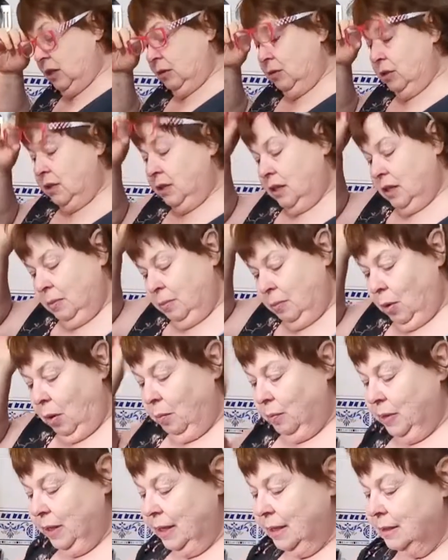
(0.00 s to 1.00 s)
So I'm just going to
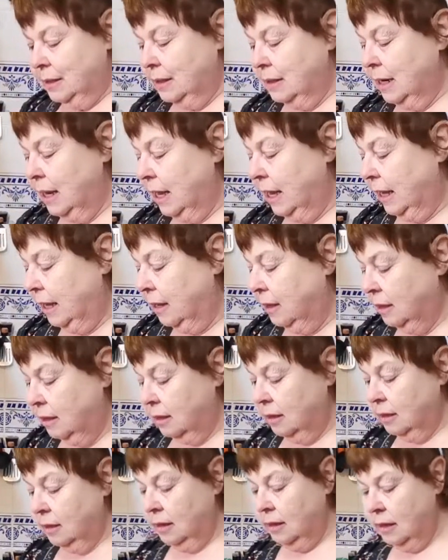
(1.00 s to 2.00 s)
pop these in here,
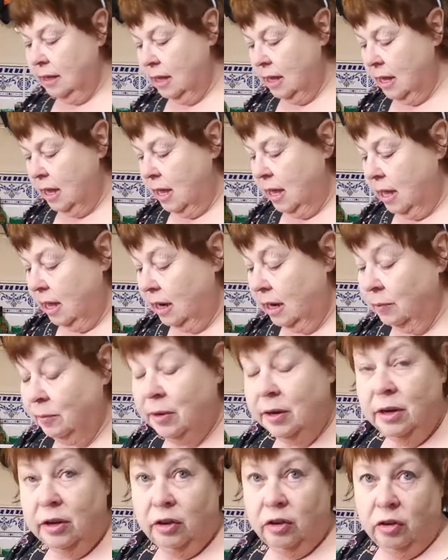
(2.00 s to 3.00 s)
and I'm
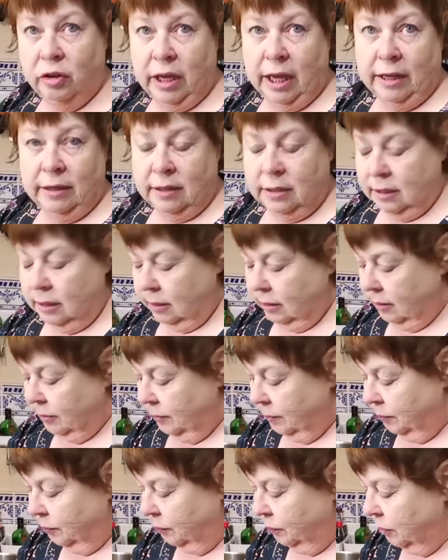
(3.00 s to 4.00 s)
going to cook it.
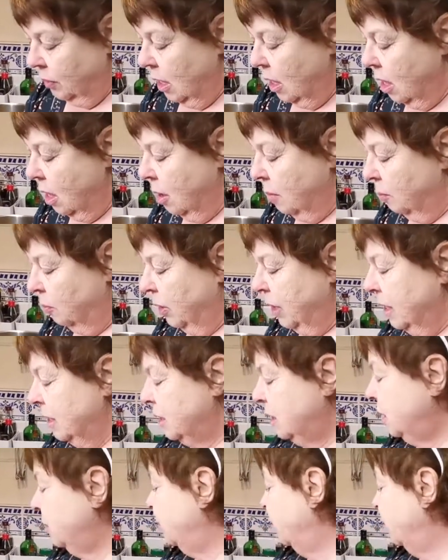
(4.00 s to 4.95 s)
Bring it